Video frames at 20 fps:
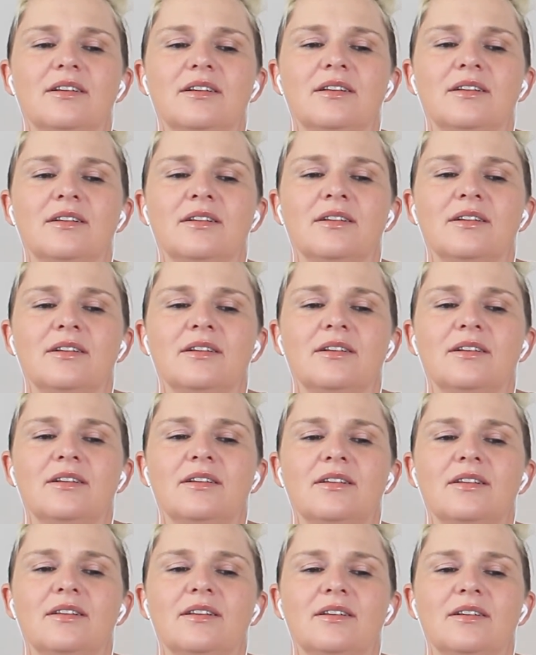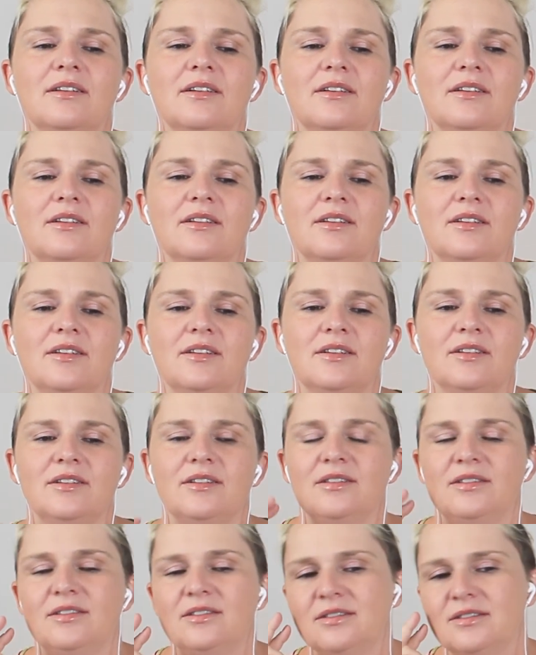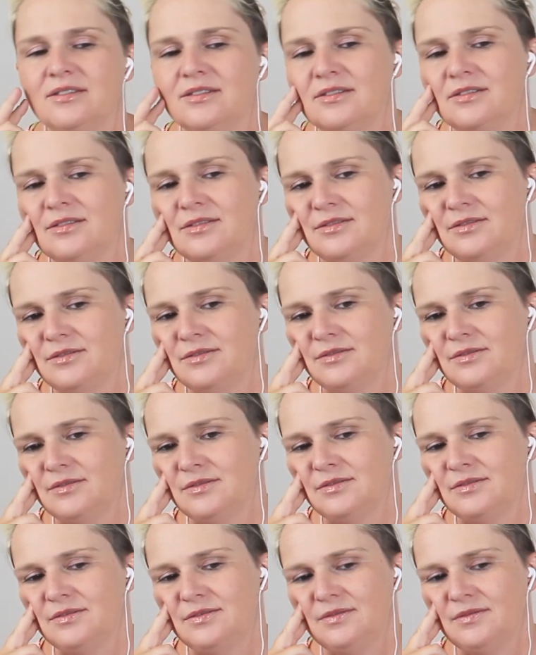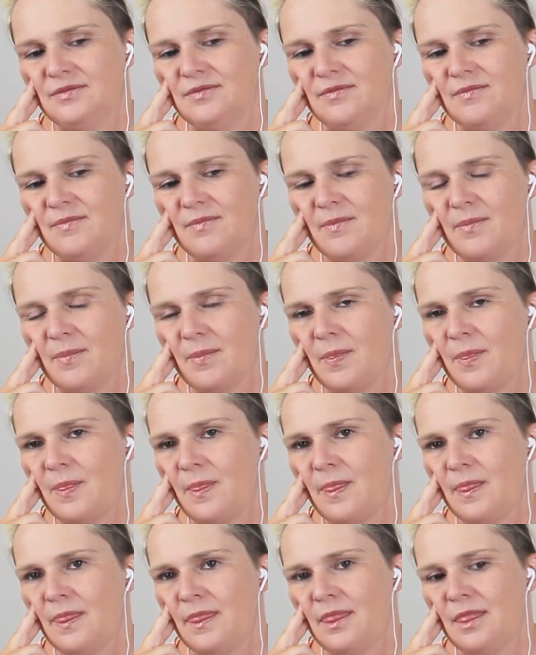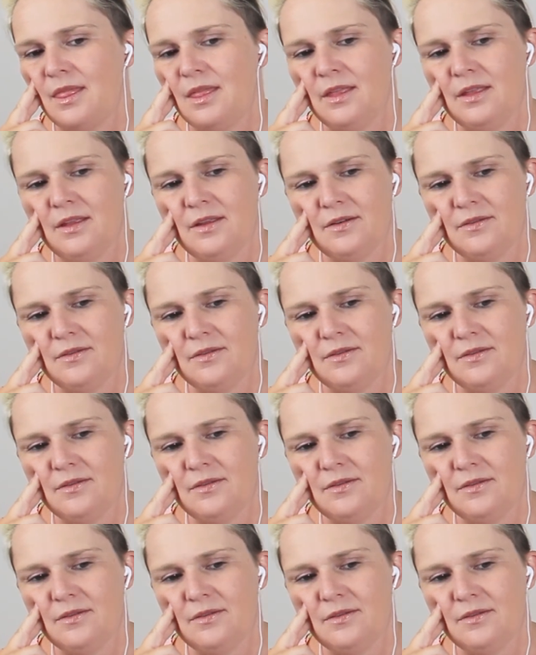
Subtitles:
(silent)